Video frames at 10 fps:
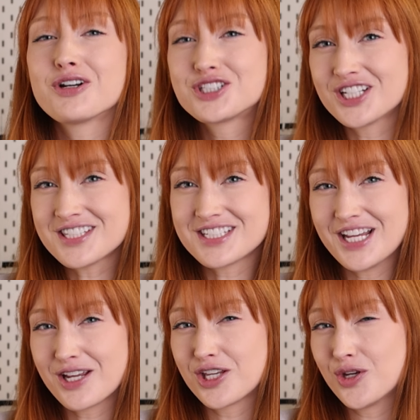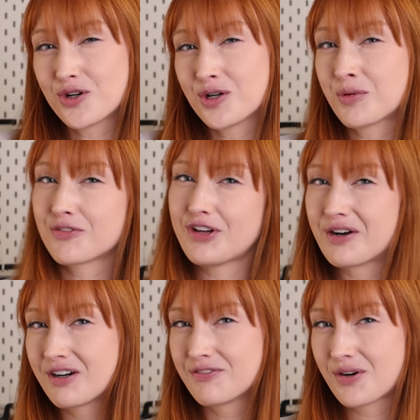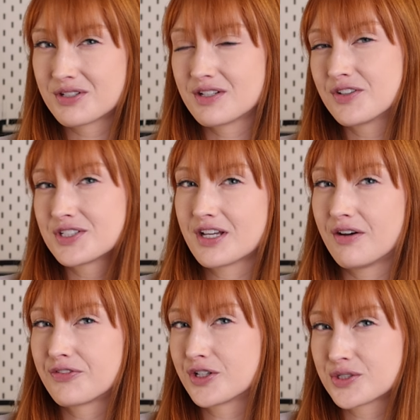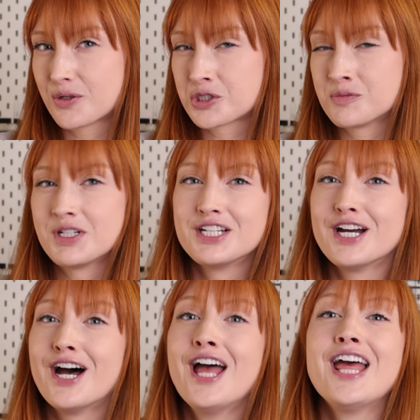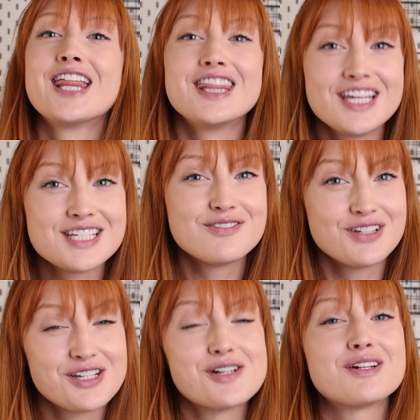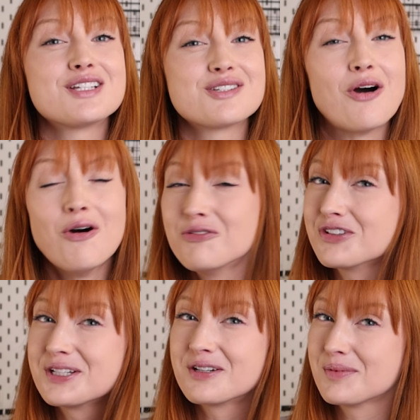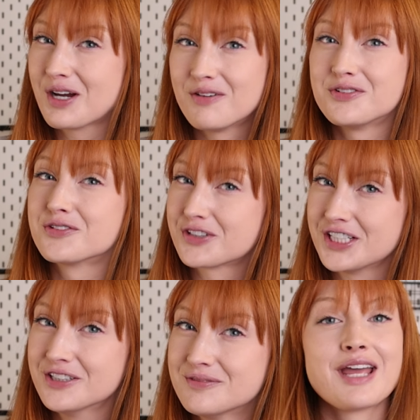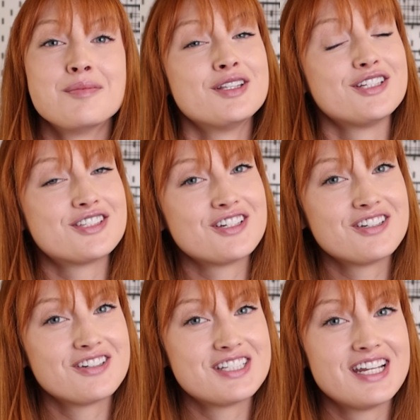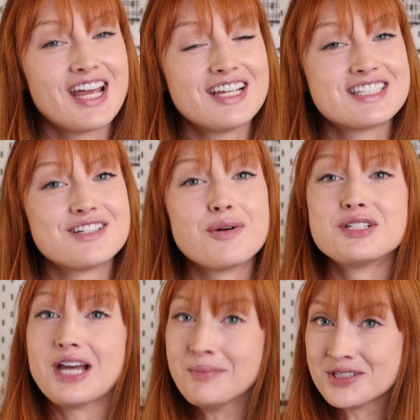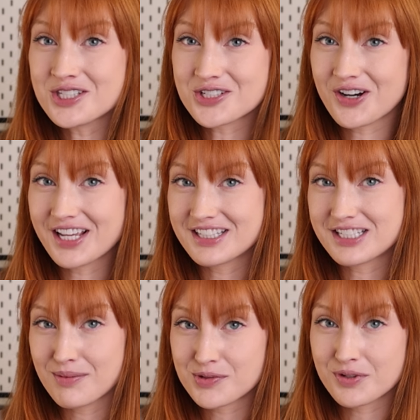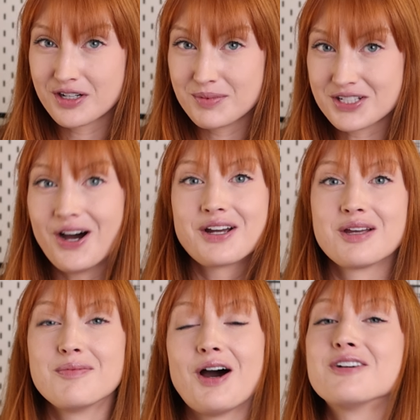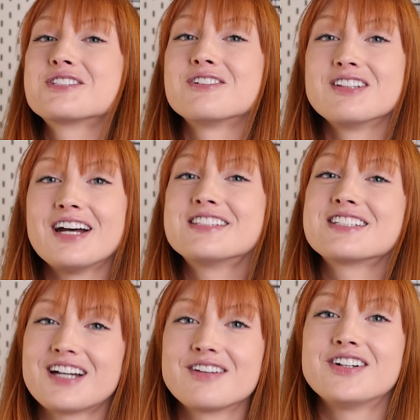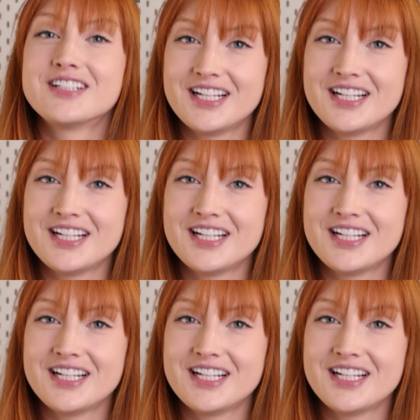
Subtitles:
or just take cuter, more flattering photos of yourself for your social media. This video is hopefully going to be helpful for you. I am in the studio today to demonstrate the tips we're going to be talking about, so let's dive on